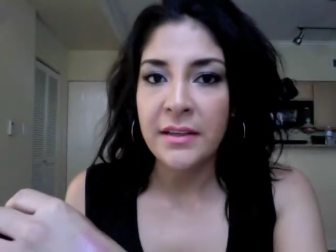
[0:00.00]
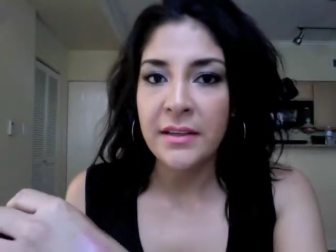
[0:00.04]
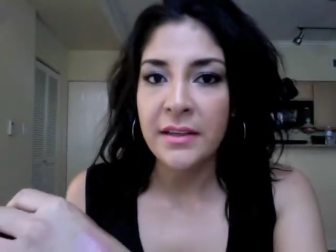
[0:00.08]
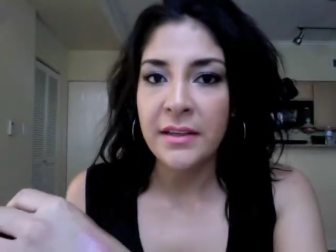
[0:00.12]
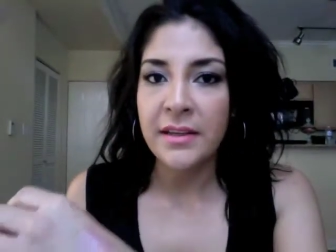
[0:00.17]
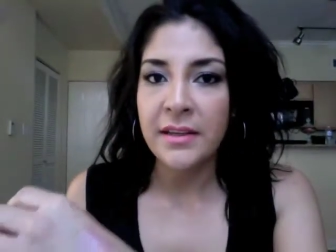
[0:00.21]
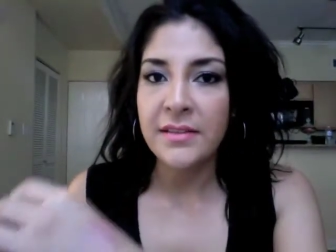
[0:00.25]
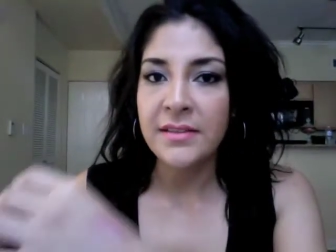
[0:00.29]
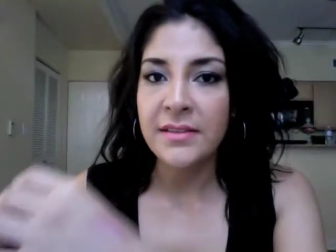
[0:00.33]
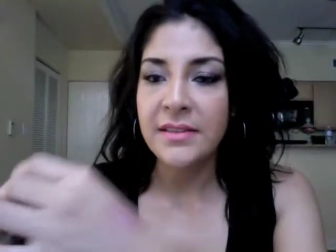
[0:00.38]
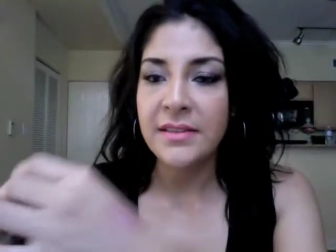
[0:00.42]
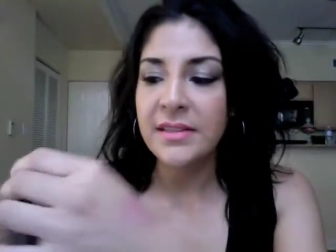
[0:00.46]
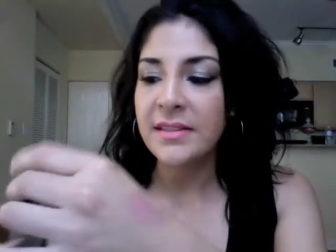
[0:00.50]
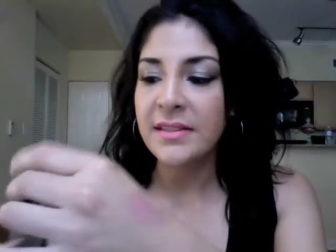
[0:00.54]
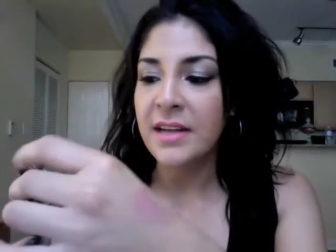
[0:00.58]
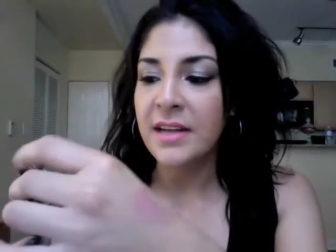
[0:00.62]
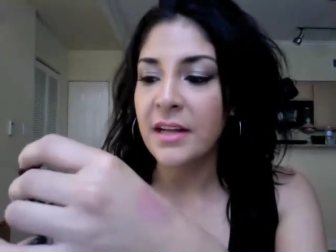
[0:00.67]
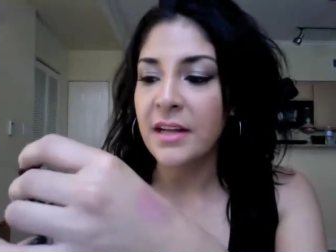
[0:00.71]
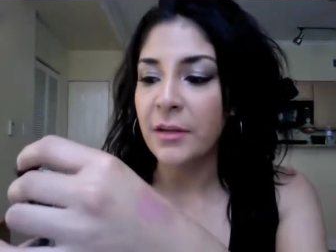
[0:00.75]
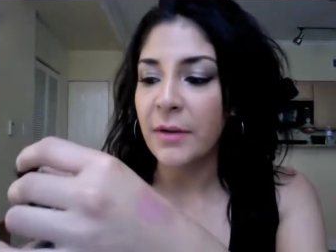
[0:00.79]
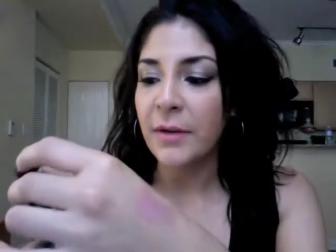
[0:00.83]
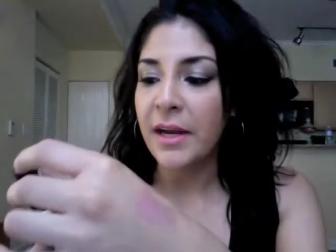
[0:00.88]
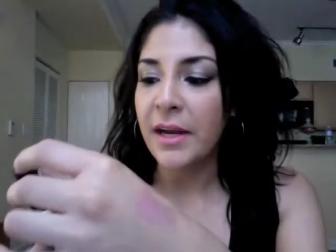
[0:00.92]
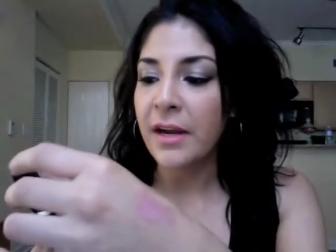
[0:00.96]
Is this
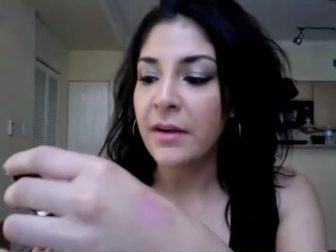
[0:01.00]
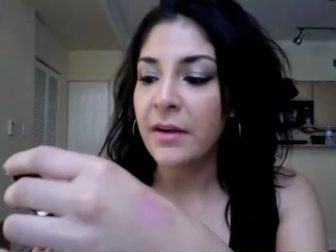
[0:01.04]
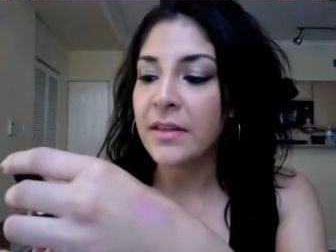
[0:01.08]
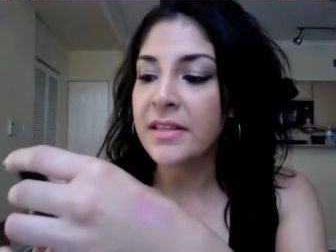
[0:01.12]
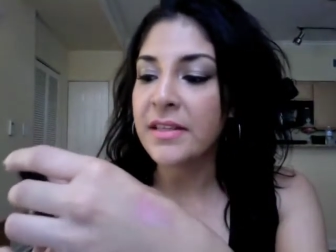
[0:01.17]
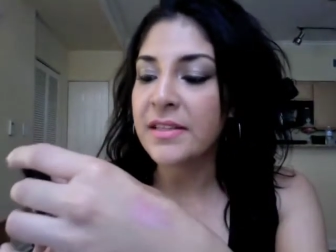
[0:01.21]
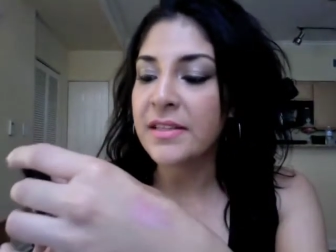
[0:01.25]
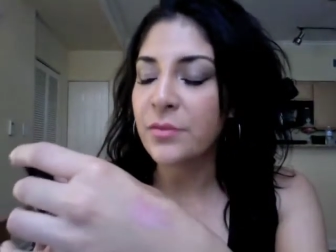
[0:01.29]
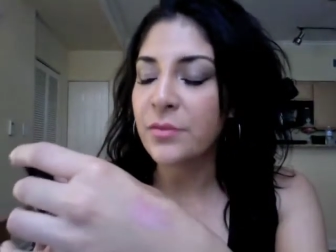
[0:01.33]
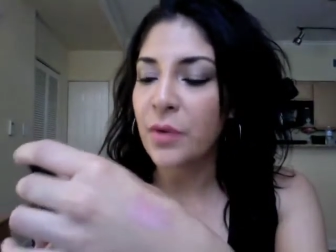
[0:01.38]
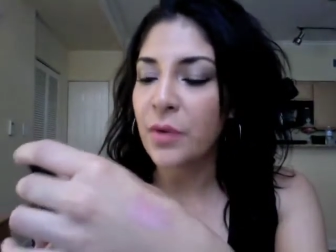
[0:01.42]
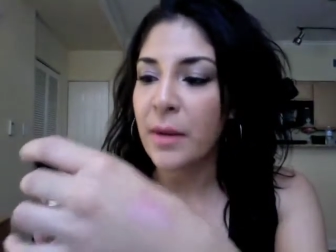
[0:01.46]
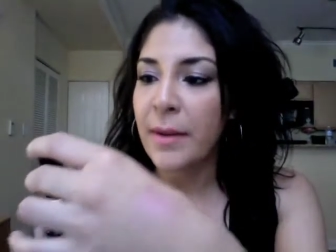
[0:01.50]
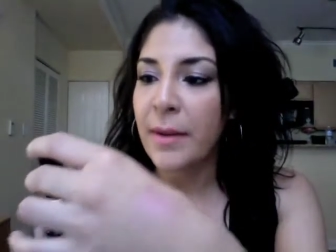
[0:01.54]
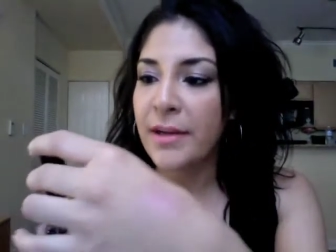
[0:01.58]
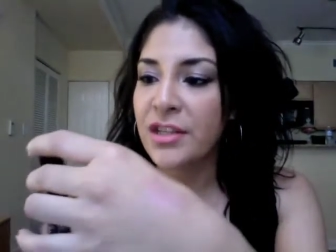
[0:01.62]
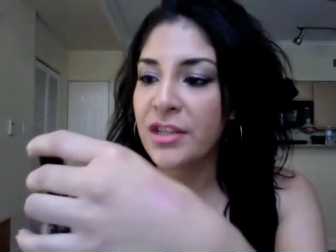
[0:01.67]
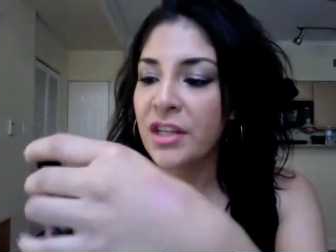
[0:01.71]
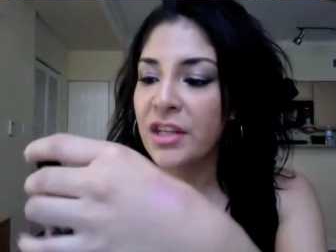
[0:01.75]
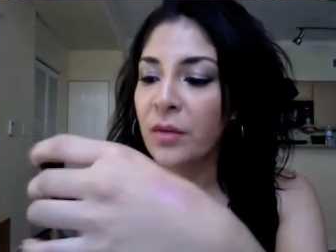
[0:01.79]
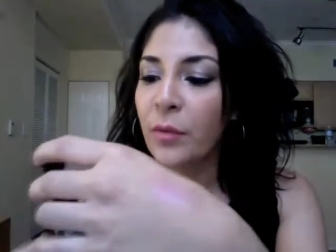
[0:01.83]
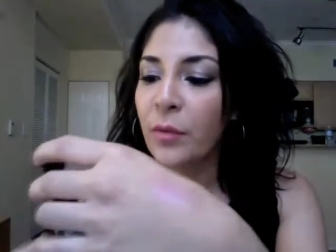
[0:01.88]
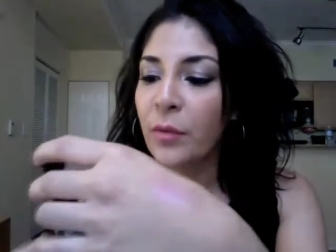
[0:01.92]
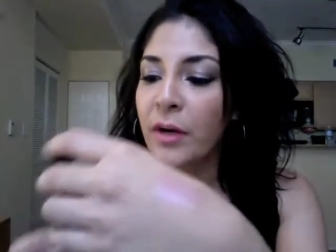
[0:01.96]
color right here, and this is what I'm
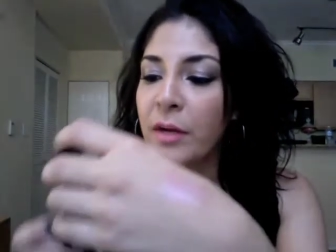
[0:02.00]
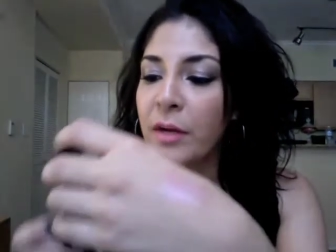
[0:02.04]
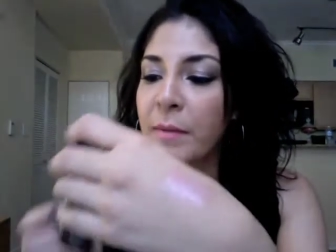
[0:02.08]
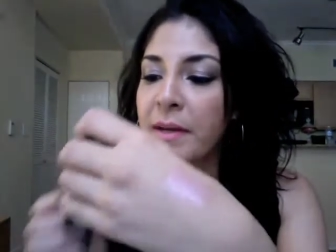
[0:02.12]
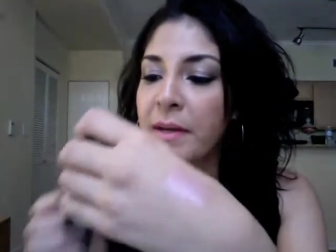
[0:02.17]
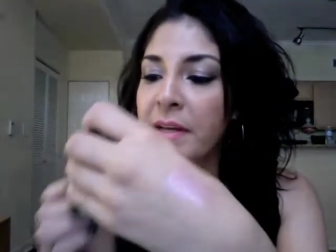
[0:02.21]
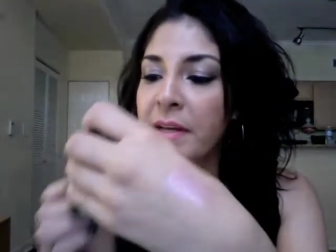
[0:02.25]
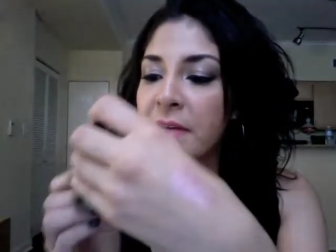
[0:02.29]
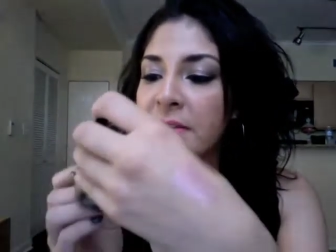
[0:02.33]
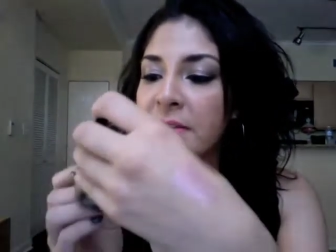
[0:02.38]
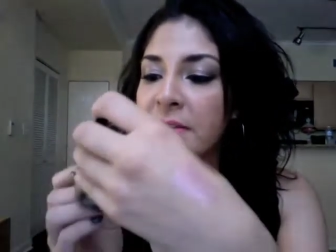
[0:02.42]
actually wearing on my nails